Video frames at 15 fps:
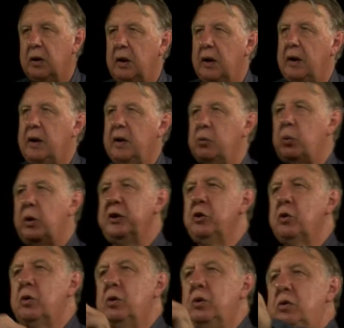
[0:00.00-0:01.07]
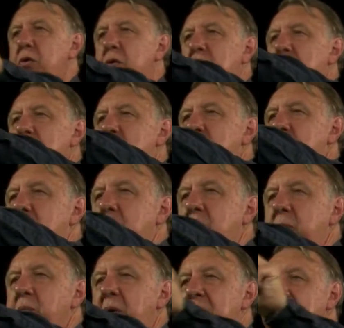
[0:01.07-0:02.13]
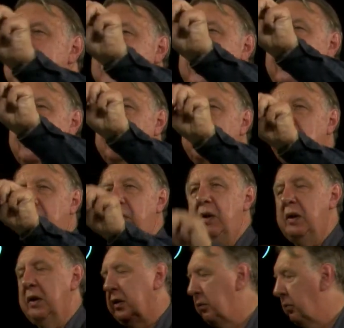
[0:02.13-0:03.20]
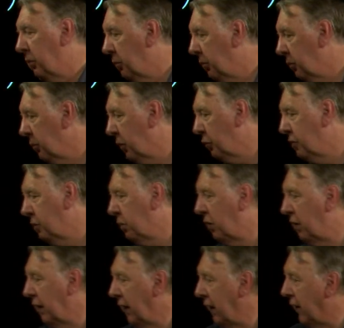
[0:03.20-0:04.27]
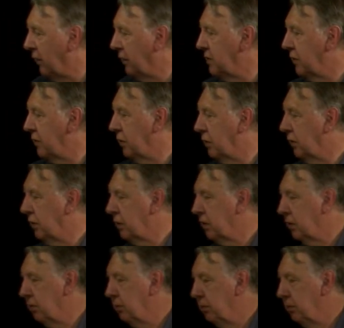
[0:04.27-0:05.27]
When you're doing basic multiplying out, let's have a look at a